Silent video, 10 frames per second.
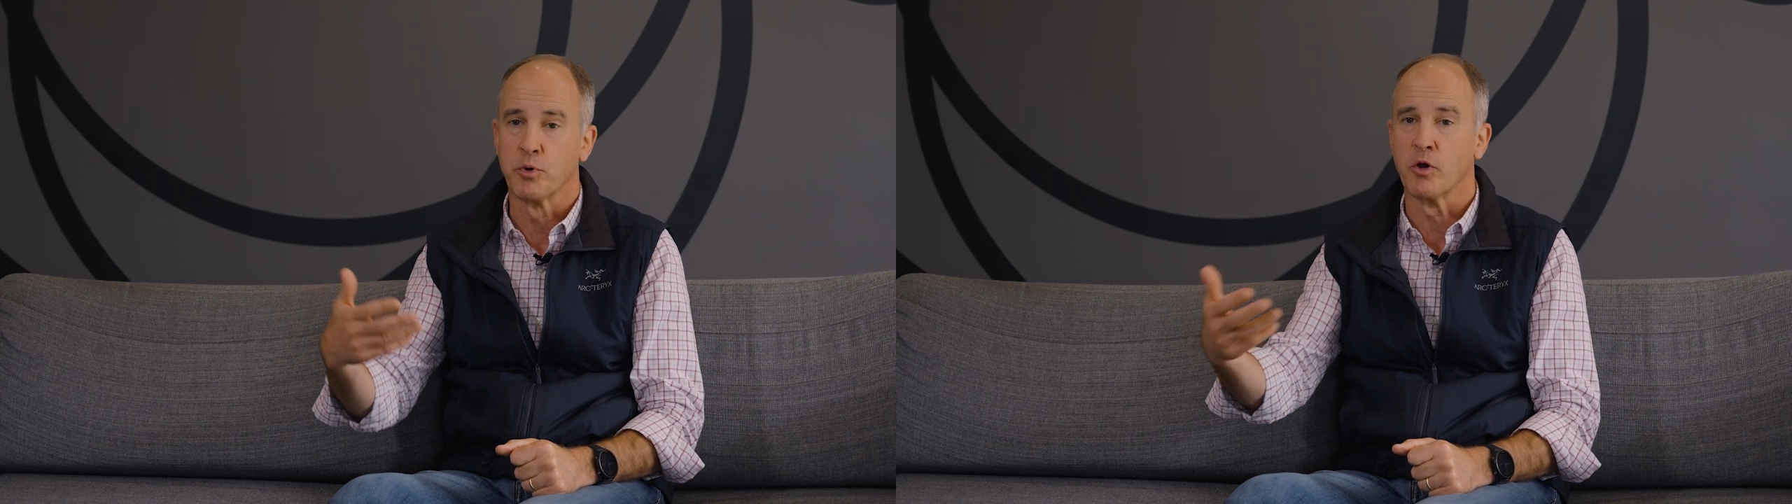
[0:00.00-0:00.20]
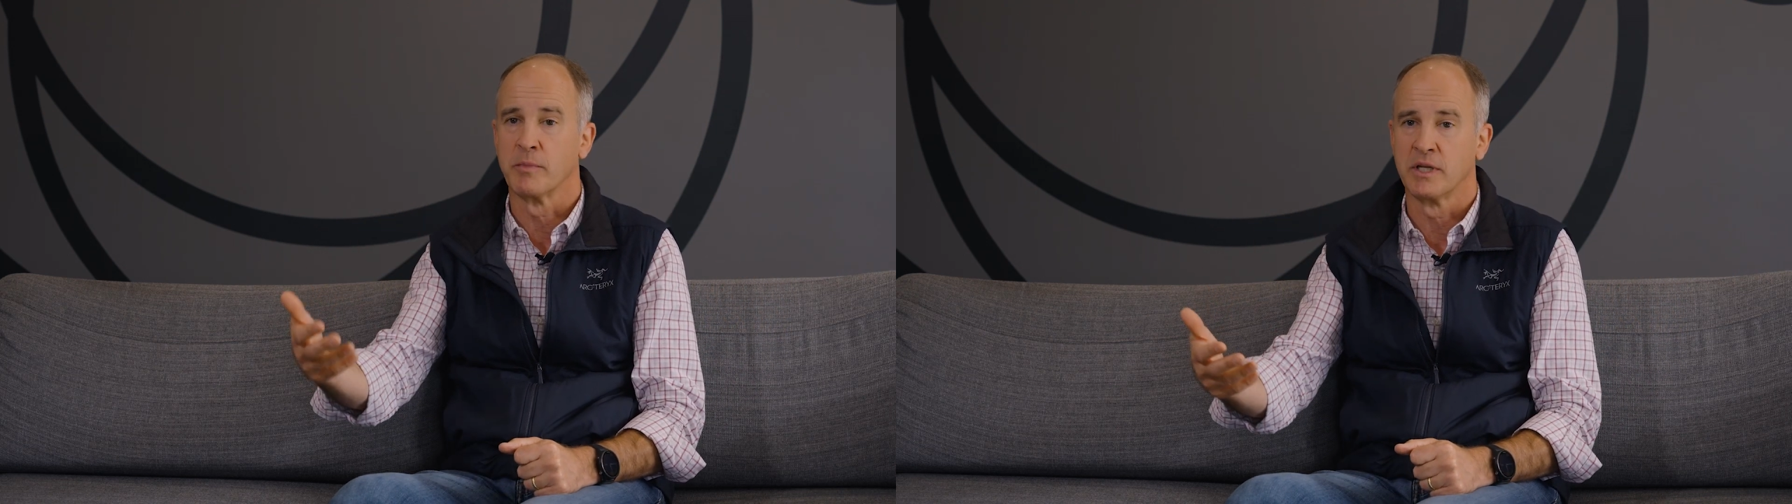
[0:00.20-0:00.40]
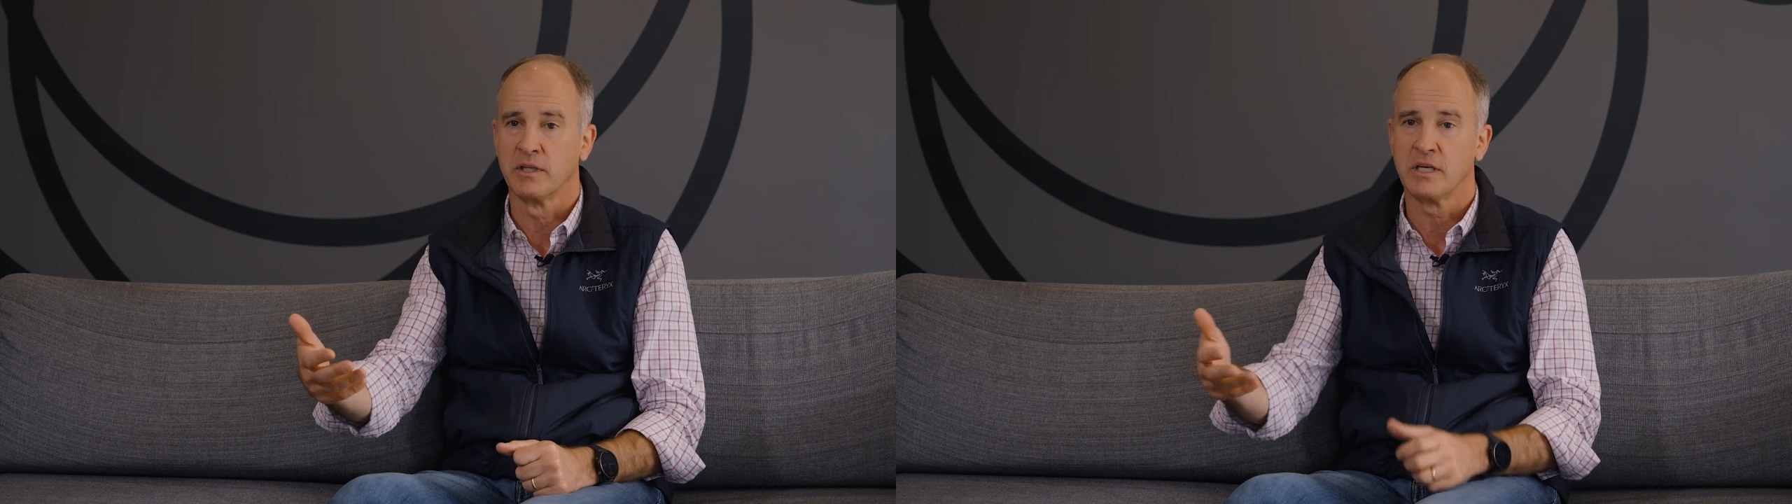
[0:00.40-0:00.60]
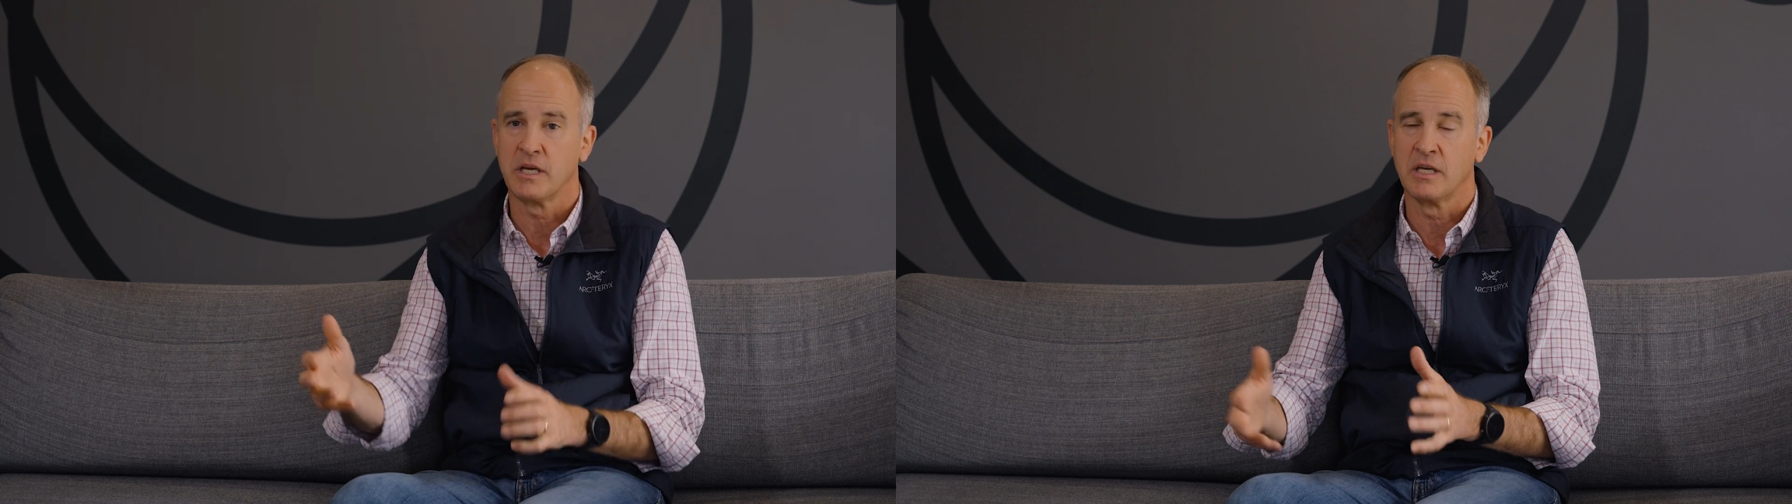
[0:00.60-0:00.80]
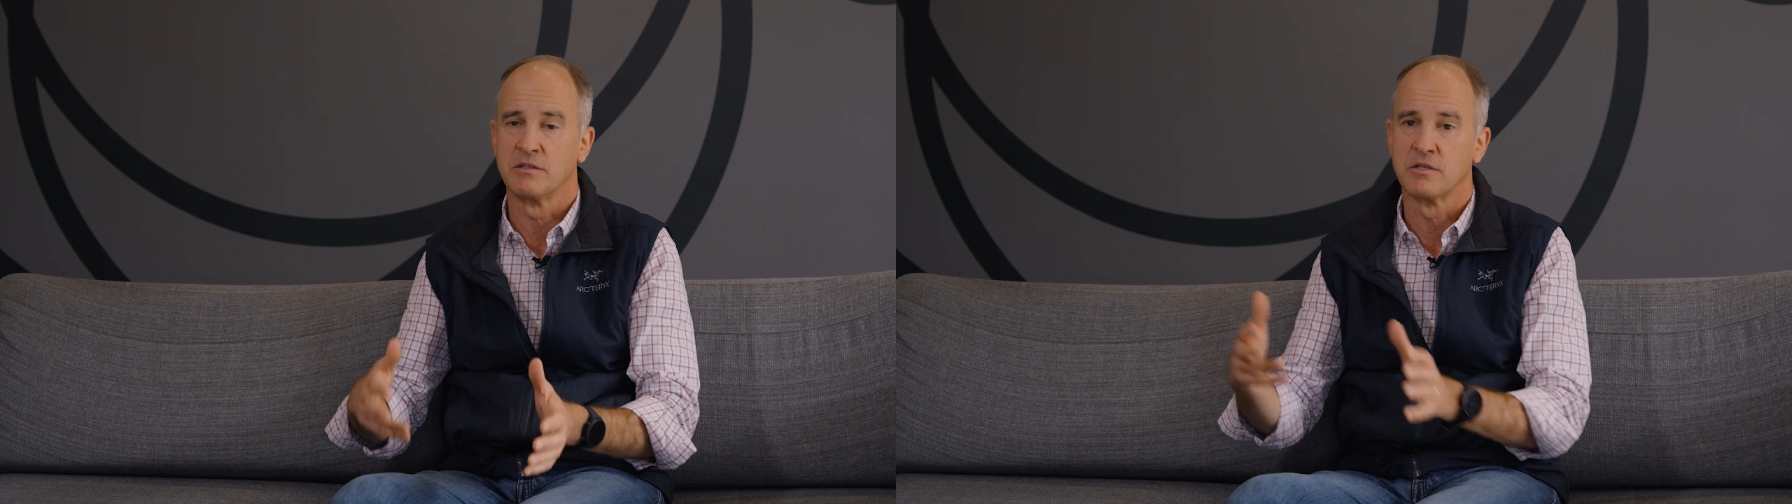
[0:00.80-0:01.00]

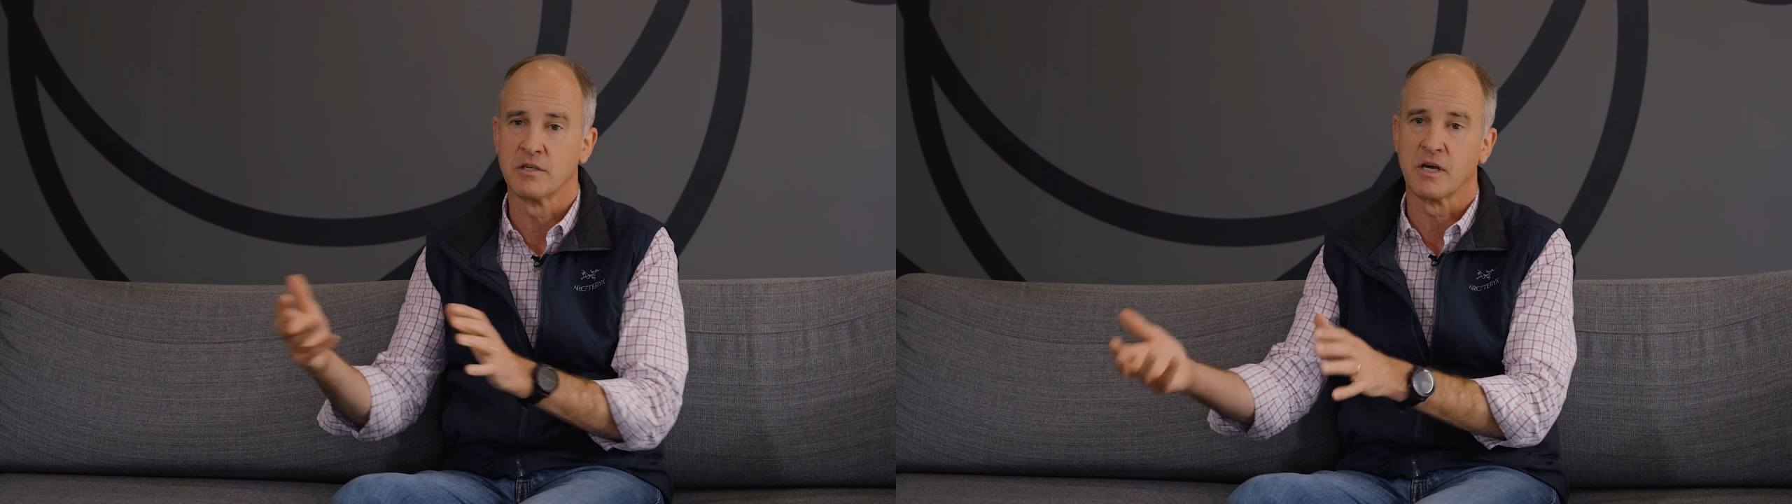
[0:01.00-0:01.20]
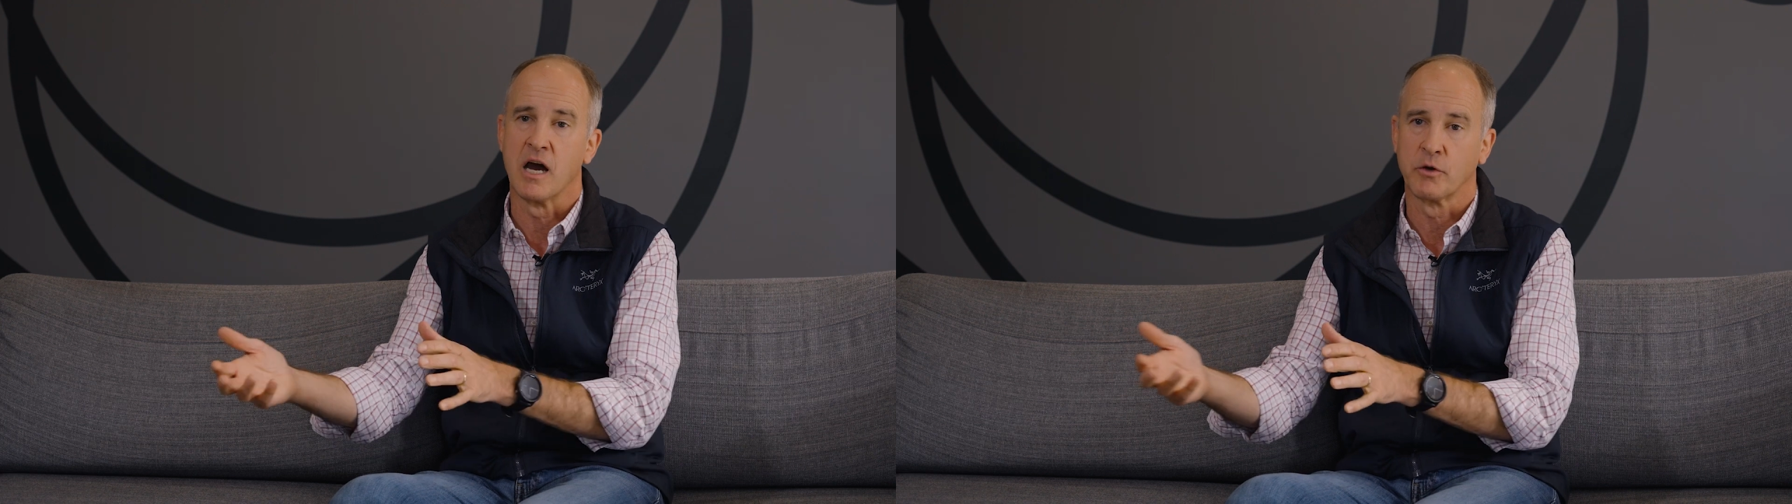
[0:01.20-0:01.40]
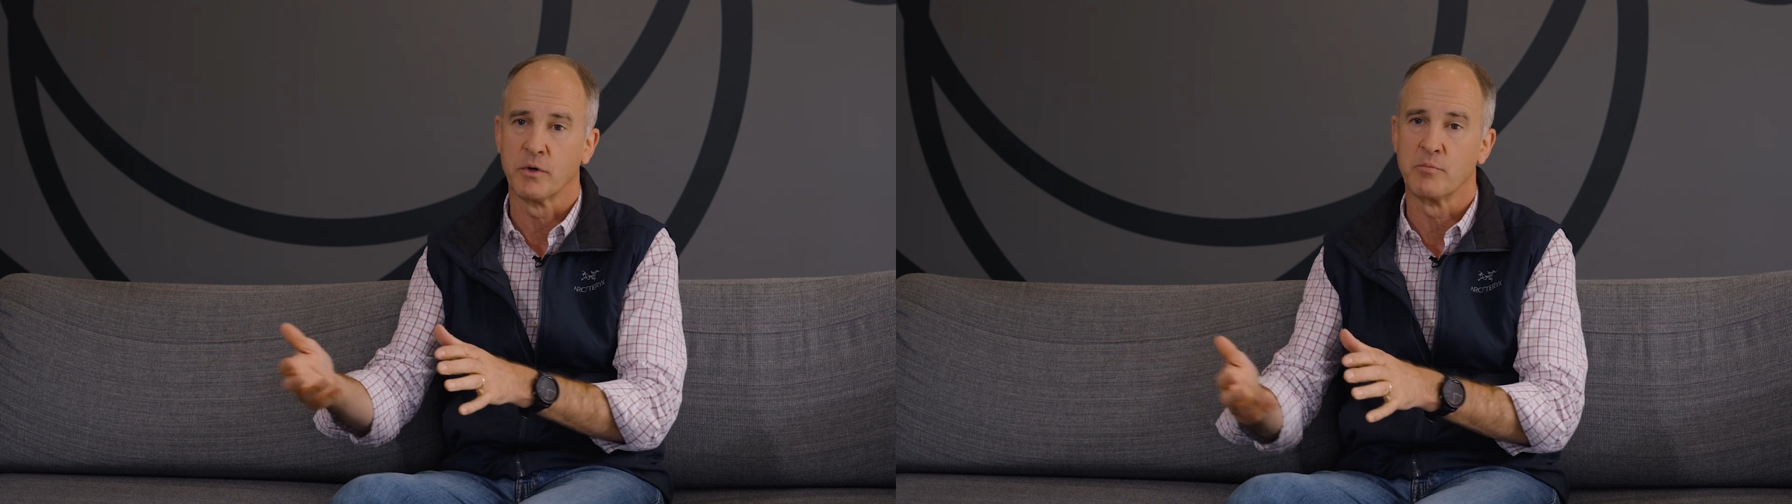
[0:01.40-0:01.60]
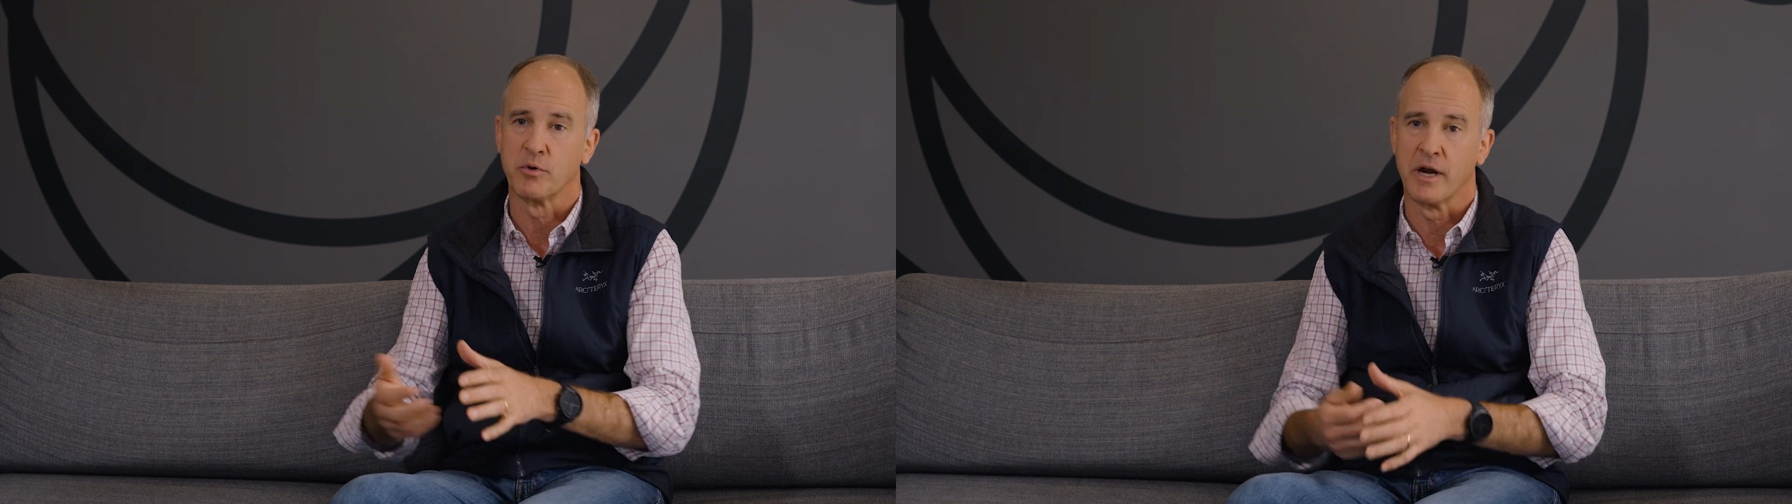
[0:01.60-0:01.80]
permanently into the concrete